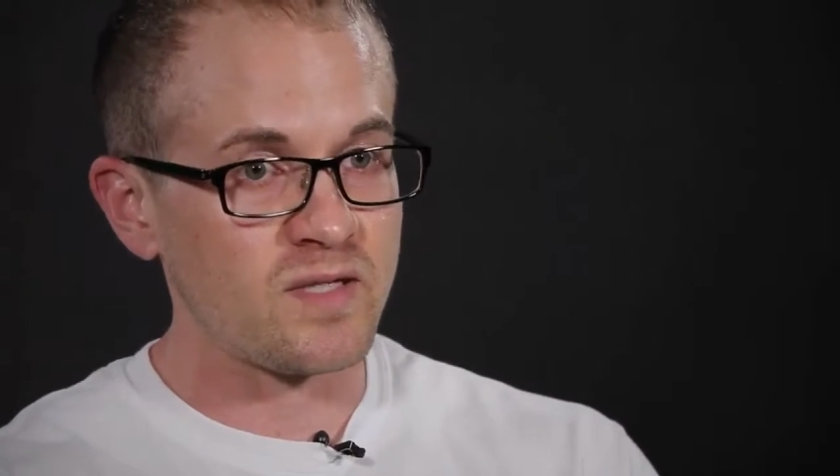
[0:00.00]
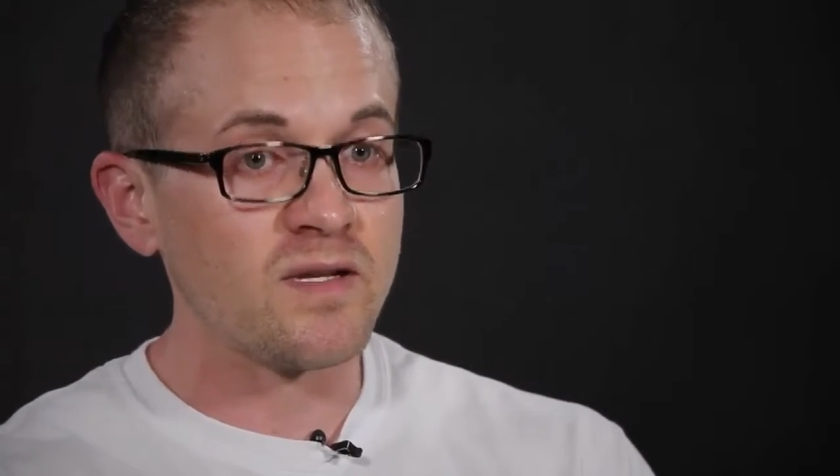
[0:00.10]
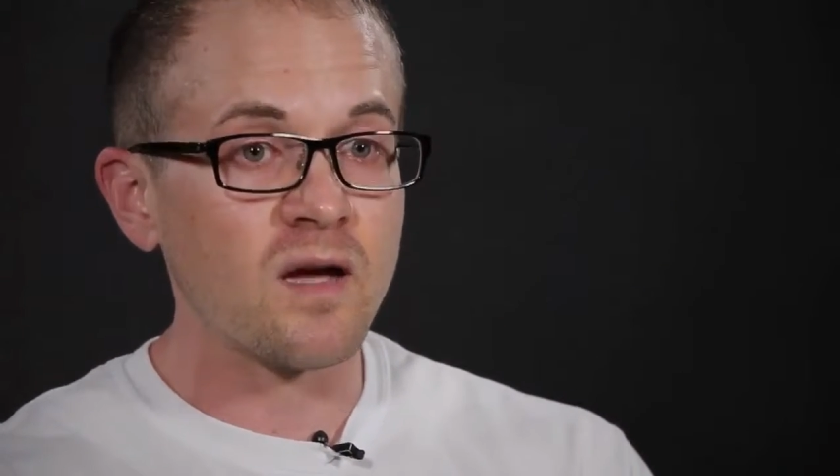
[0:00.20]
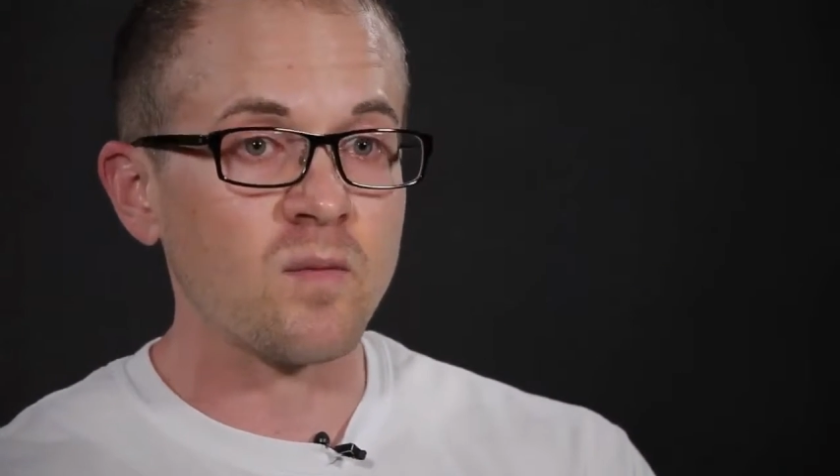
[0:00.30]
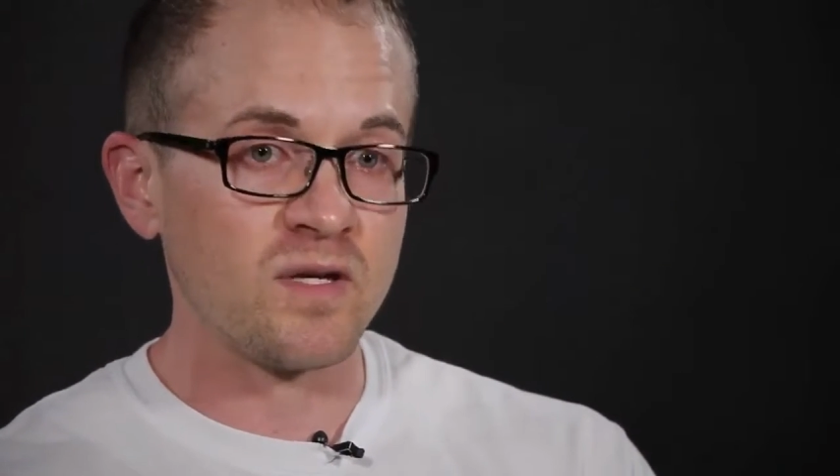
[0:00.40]

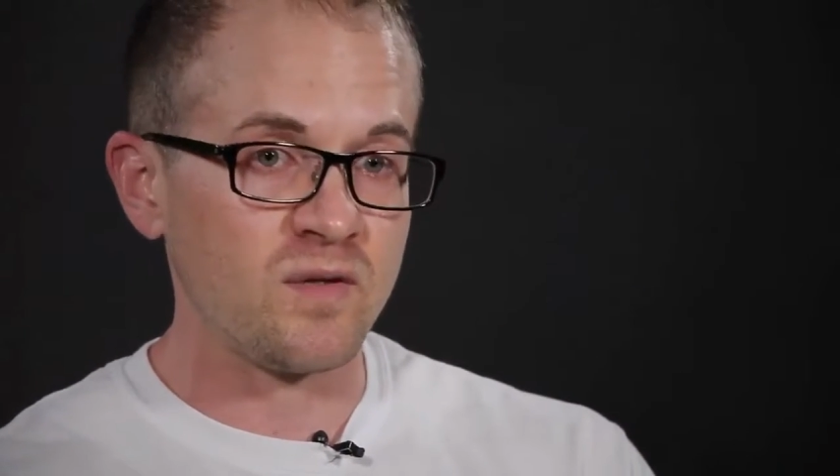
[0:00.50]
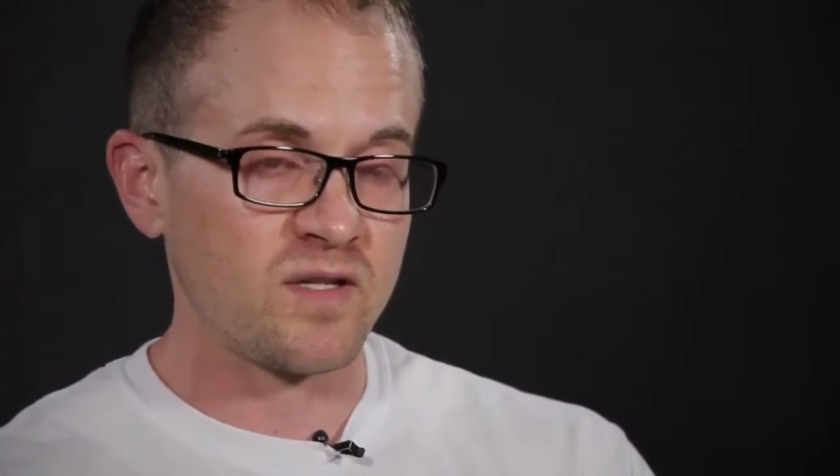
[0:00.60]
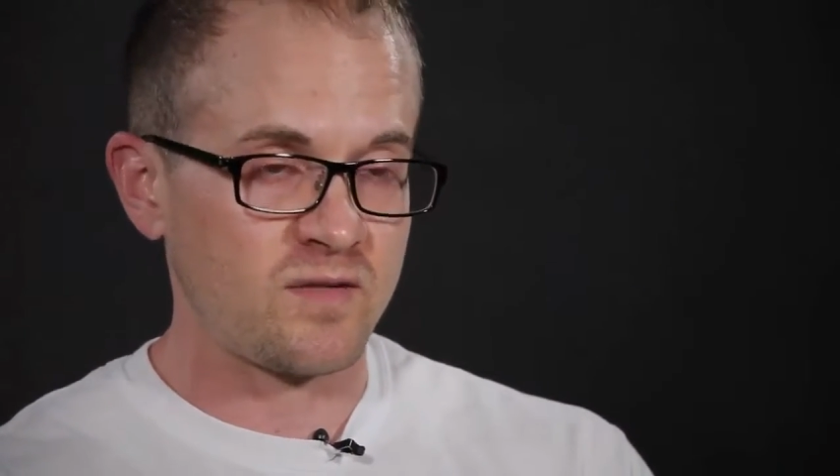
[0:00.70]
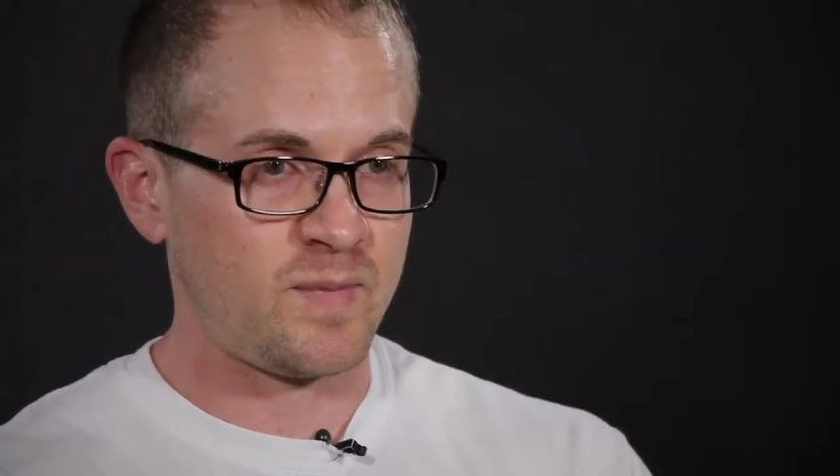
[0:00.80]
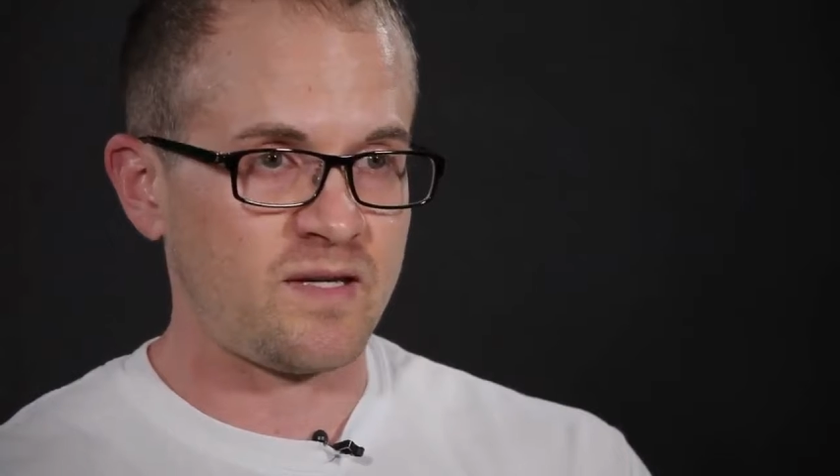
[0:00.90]
not what you
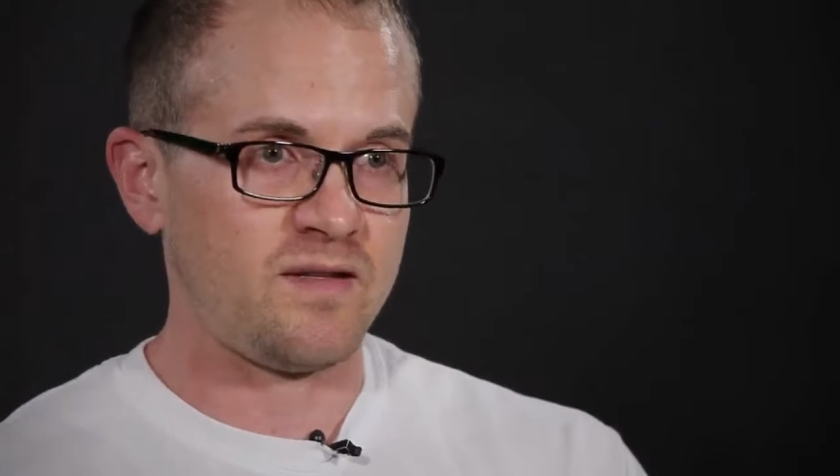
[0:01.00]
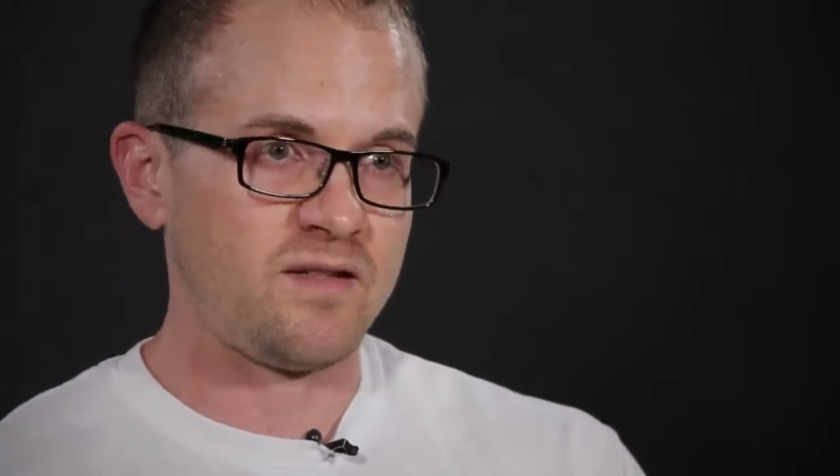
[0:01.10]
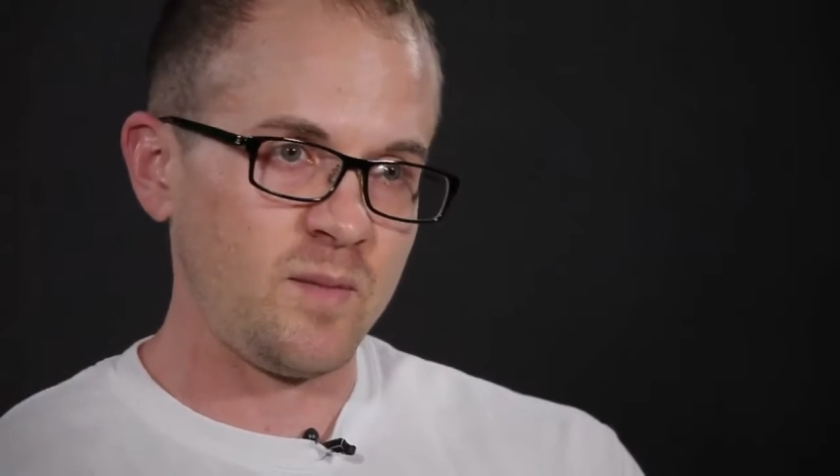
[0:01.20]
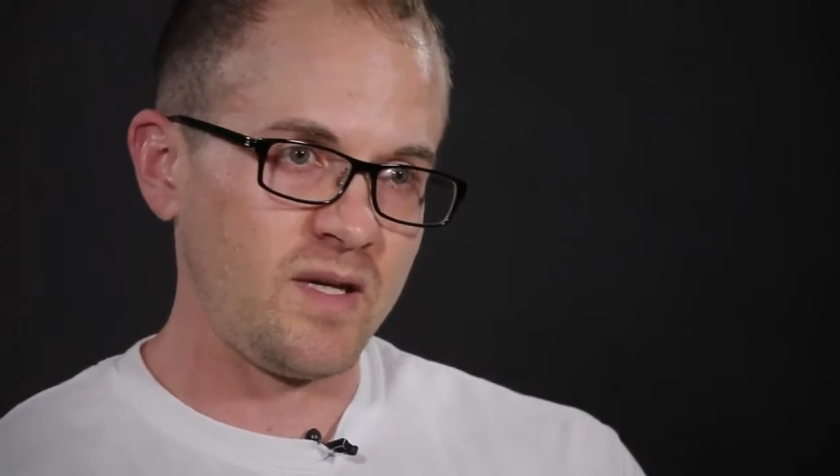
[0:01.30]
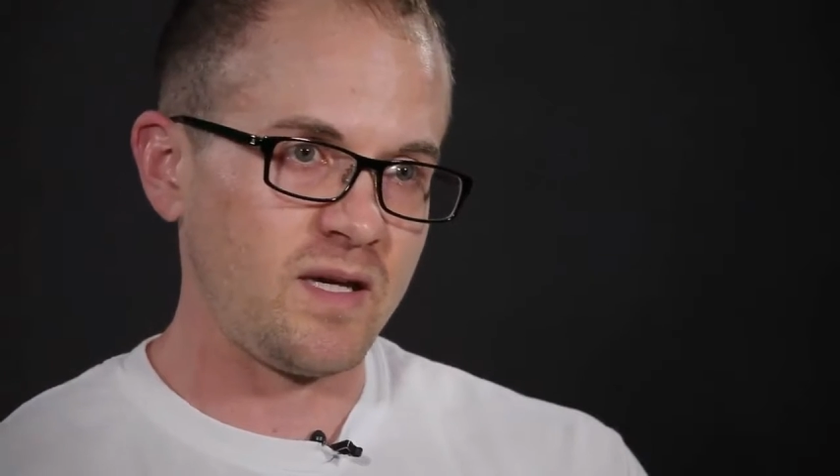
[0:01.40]
expect it to
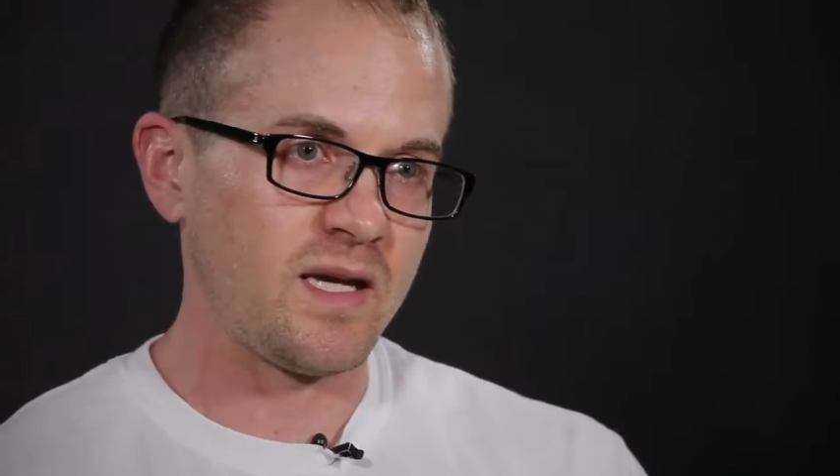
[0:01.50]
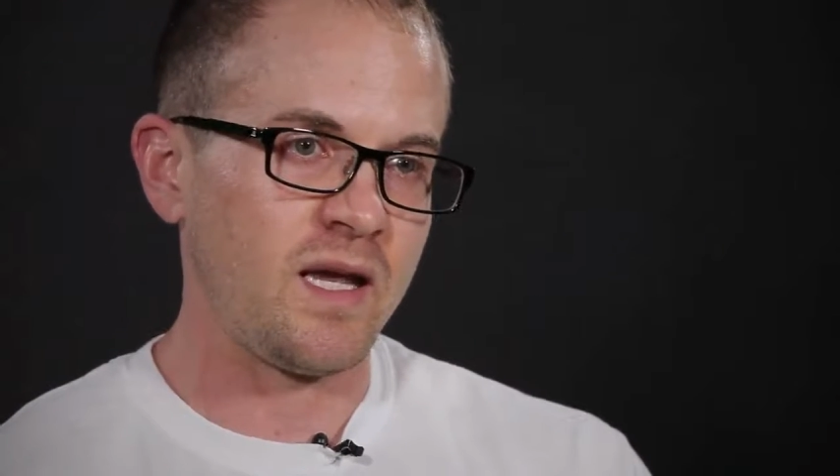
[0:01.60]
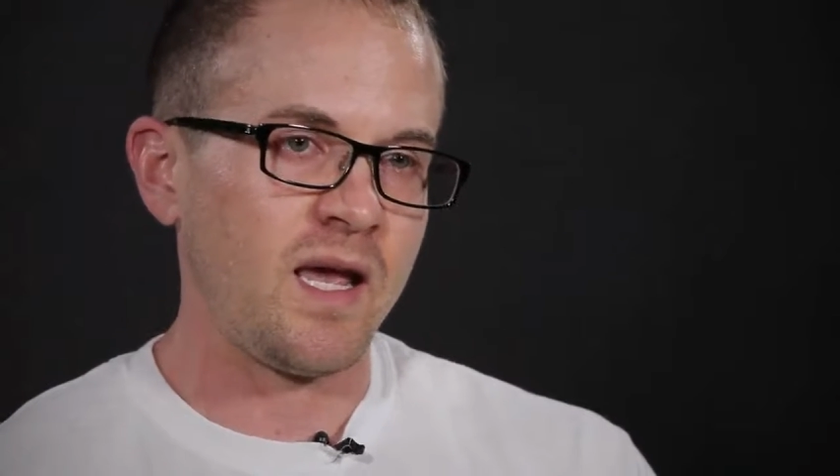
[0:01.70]
be.